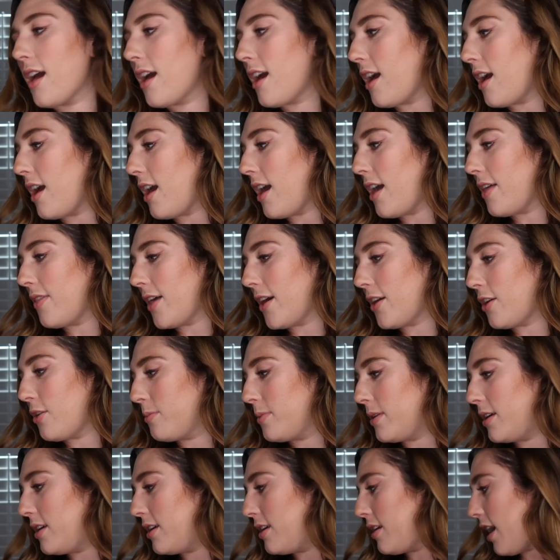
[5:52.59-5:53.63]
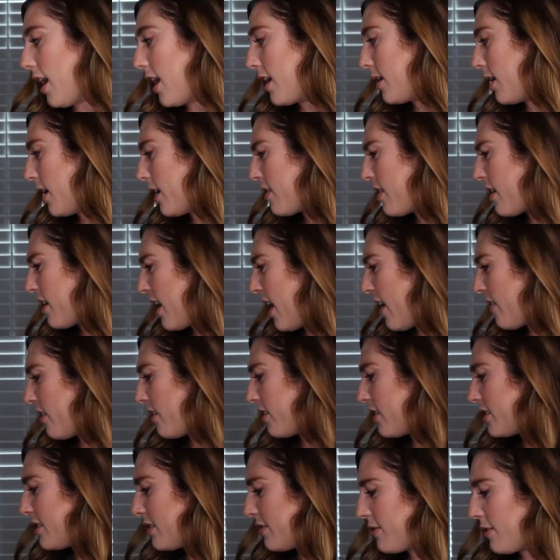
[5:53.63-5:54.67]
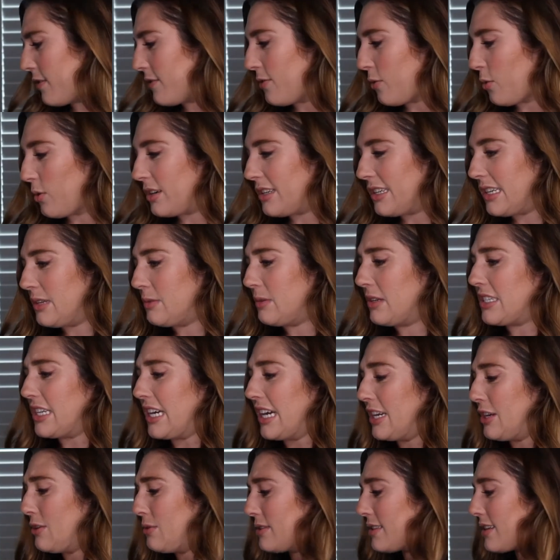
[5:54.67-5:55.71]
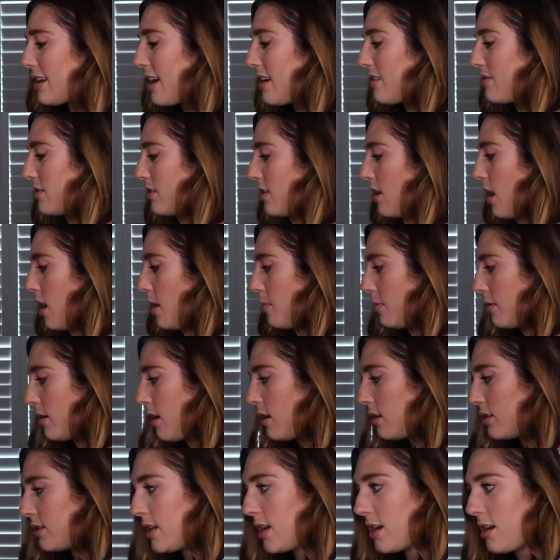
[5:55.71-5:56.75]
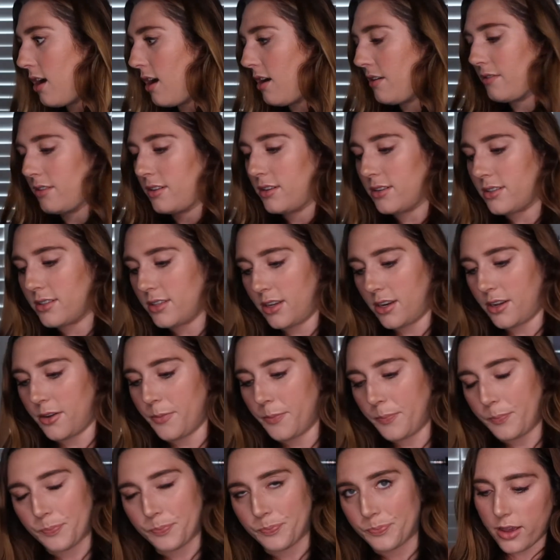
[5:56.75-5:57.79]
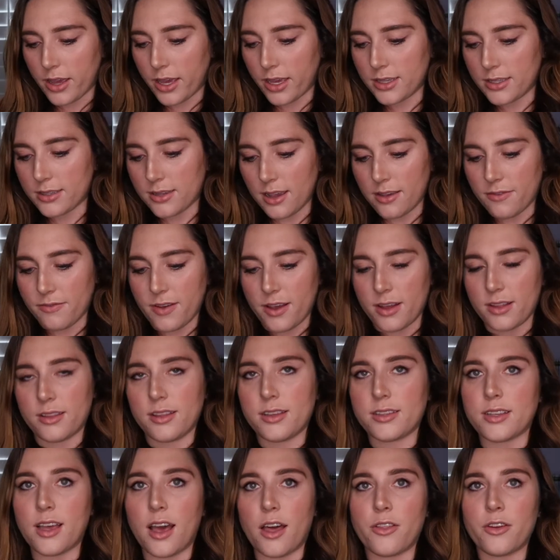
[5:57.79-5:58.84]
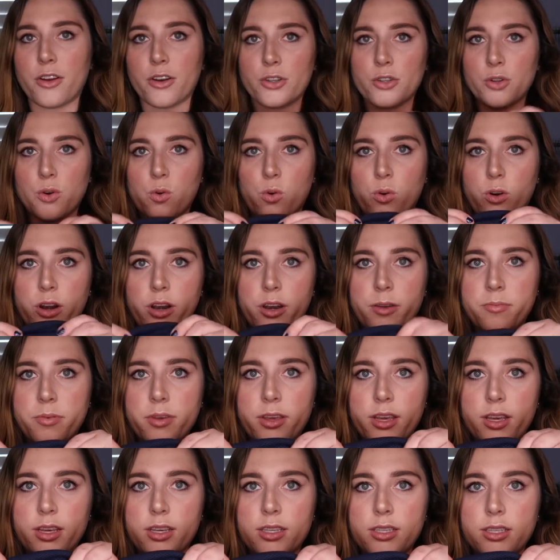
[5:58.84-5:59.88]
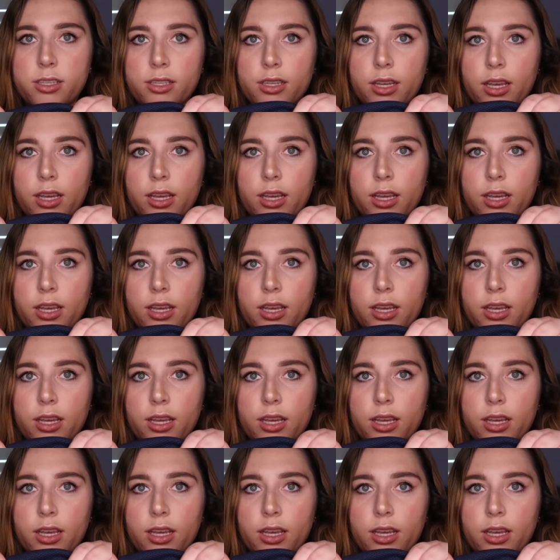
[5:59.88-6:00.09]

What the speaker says: And that'll be, I think I had that listed for $14, which I know is kind of a lot, but I'll take offers, you know. Okay, so I found this other torrid piece.